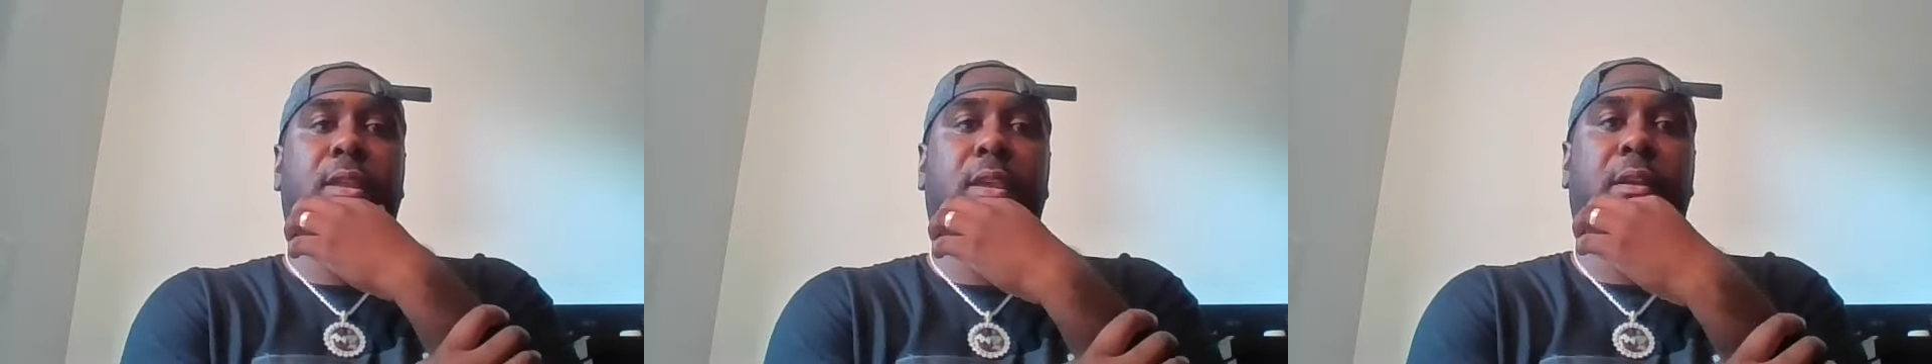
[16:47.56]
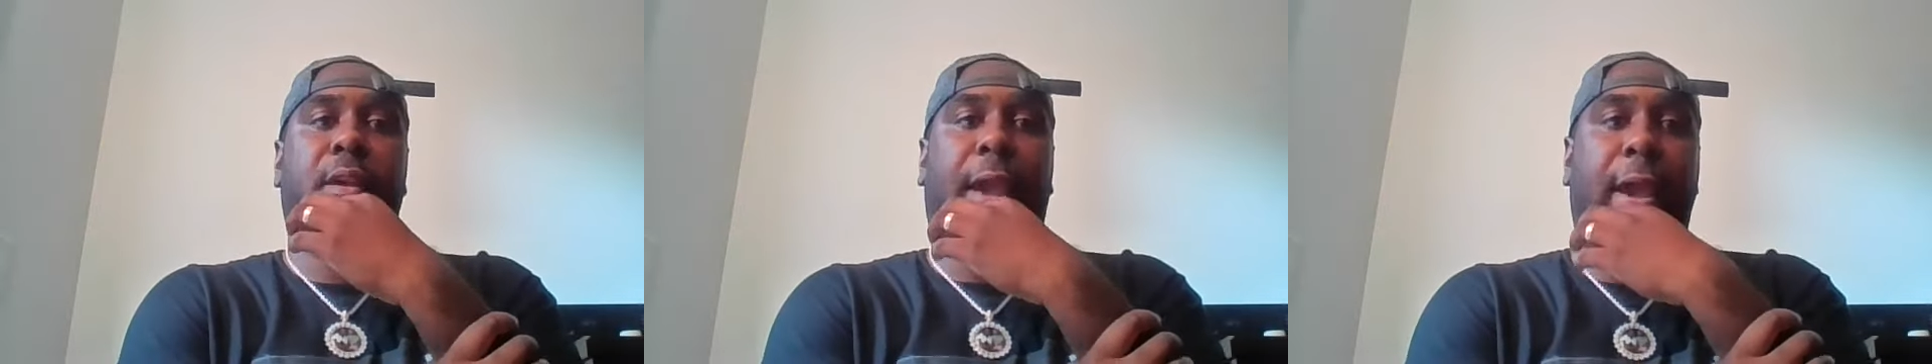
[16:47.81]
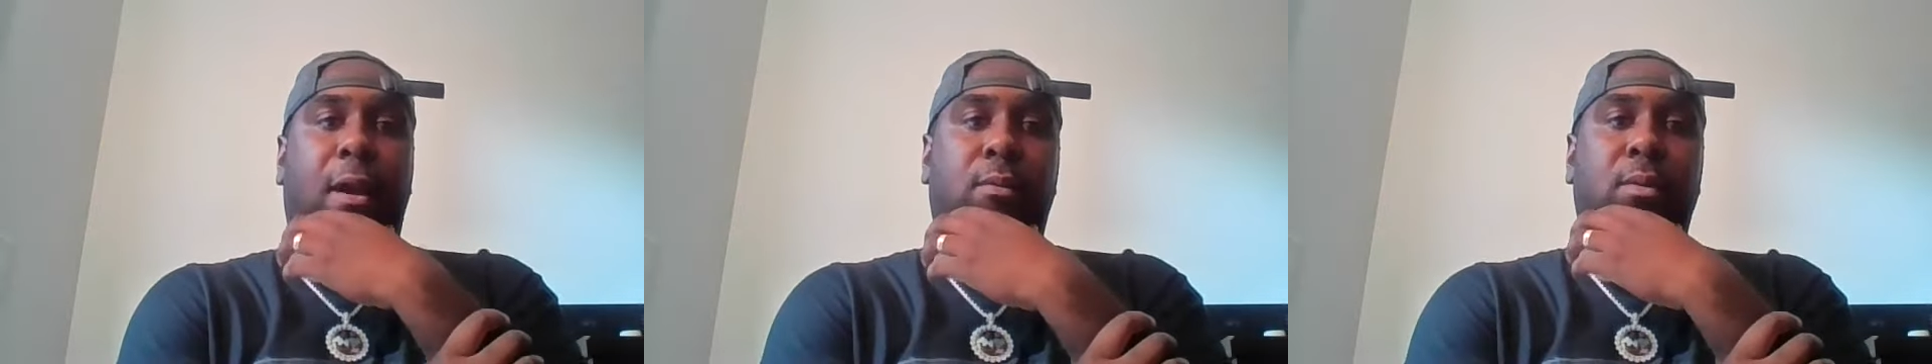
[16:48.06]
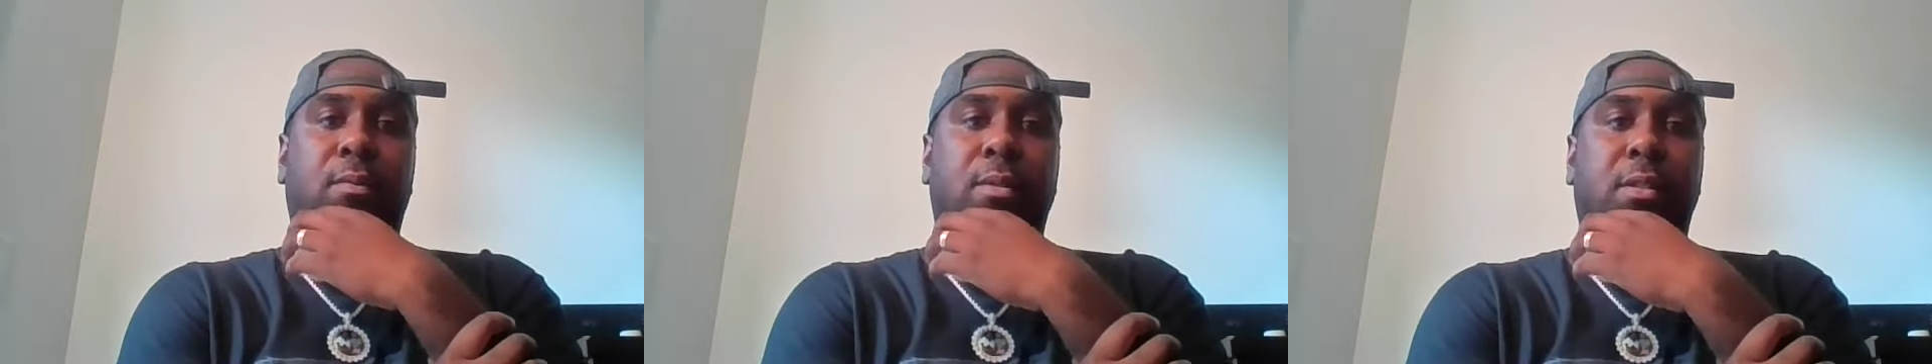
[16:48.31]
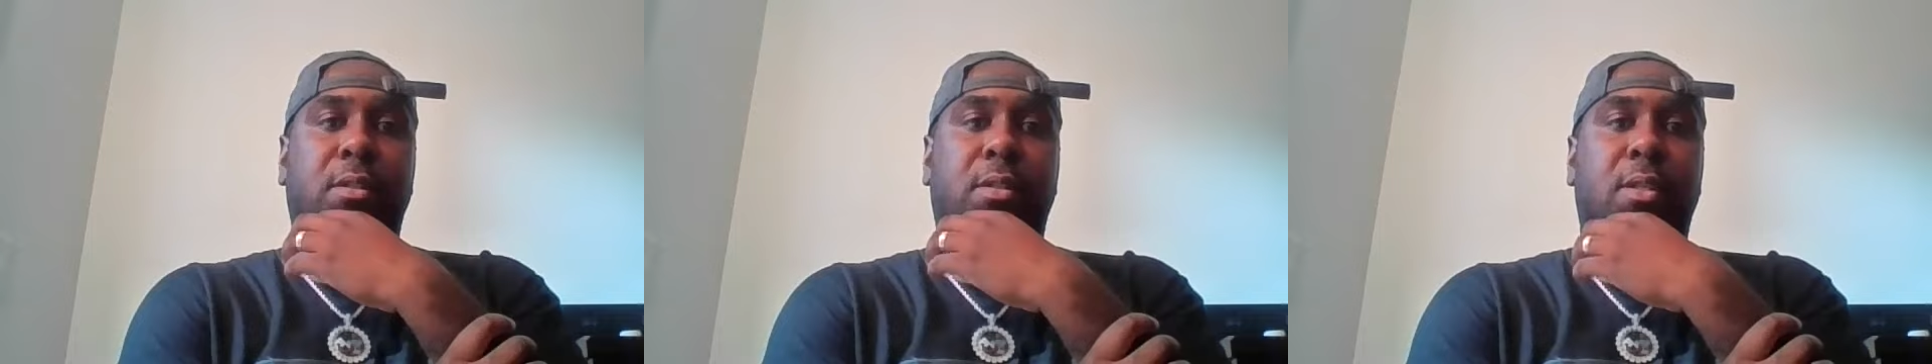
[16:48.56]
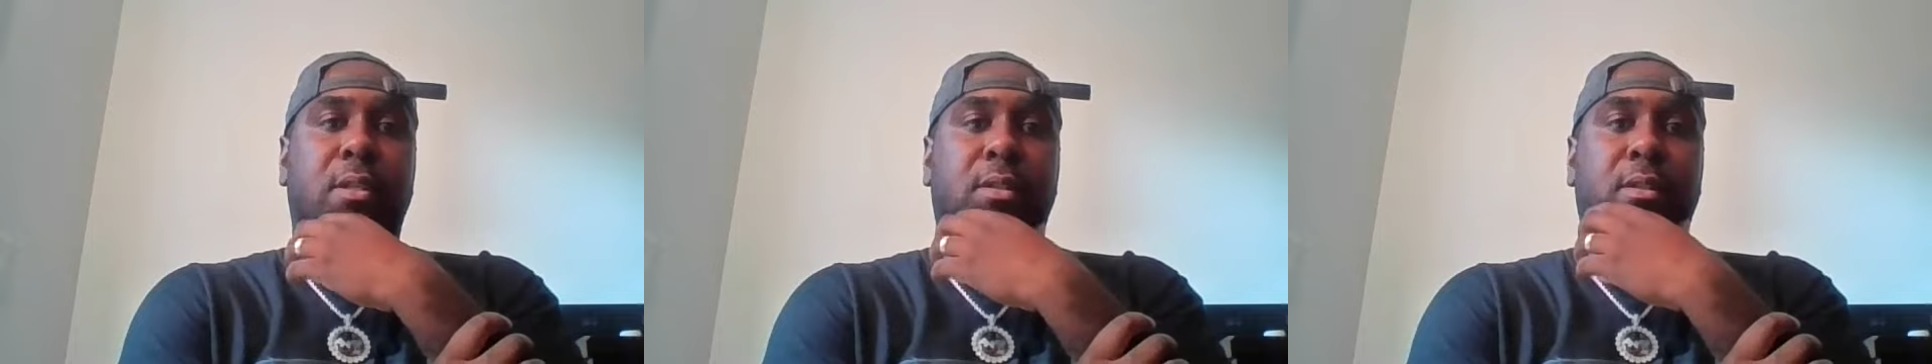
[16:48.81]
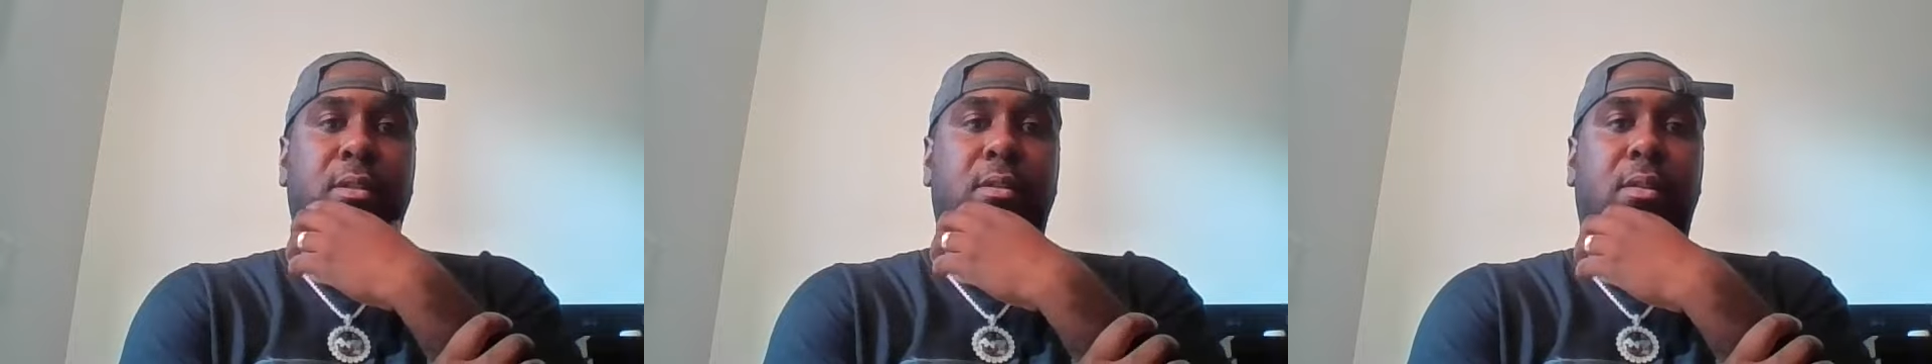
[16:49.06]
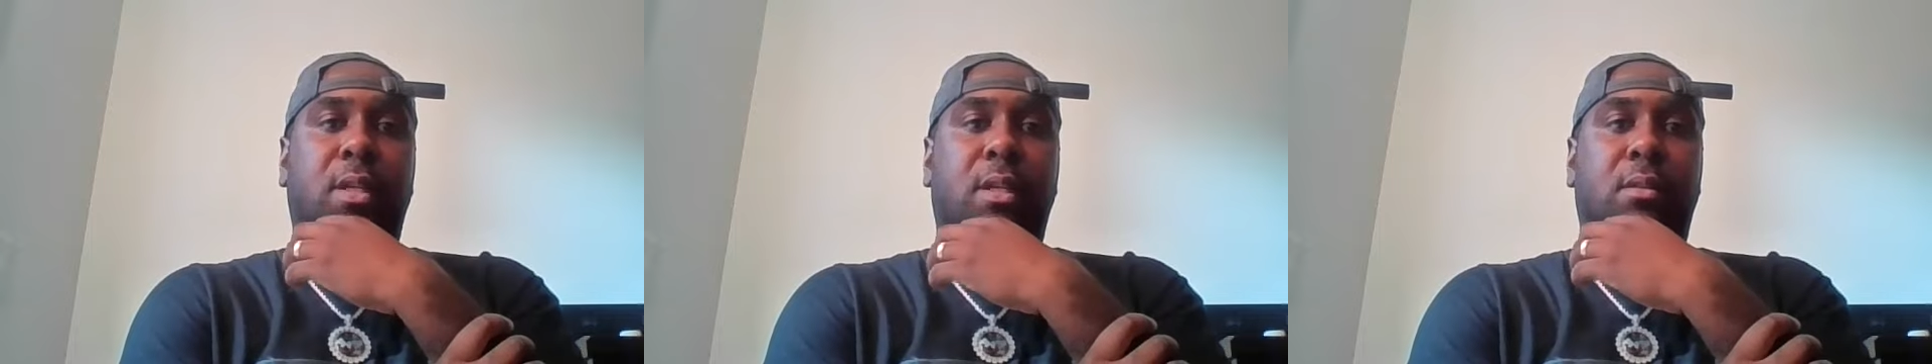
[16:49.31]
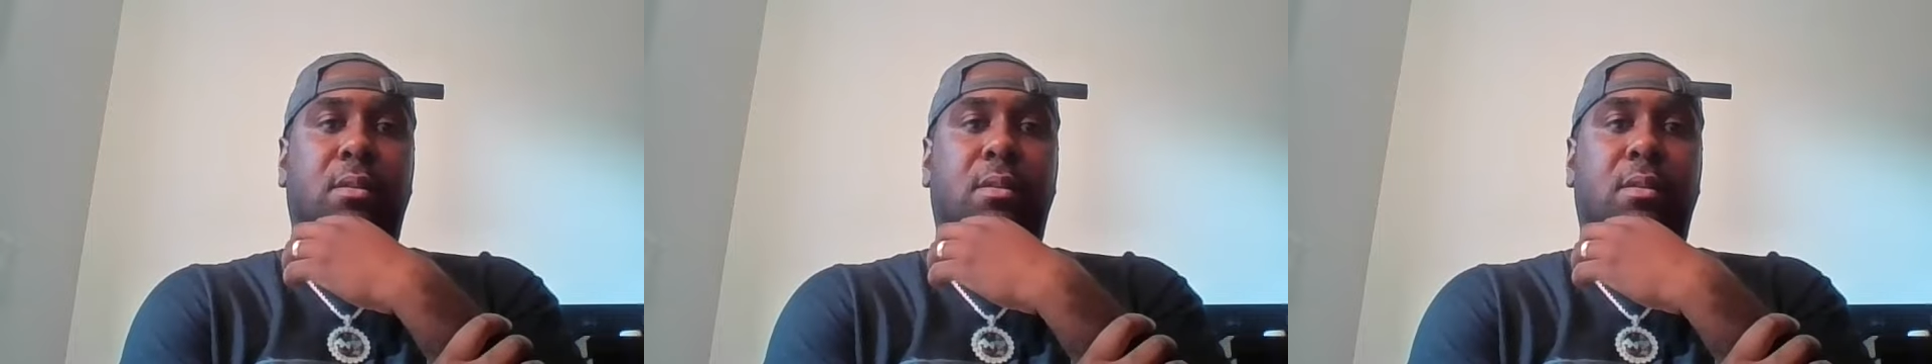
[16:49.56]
the year Howard was his senior and all that?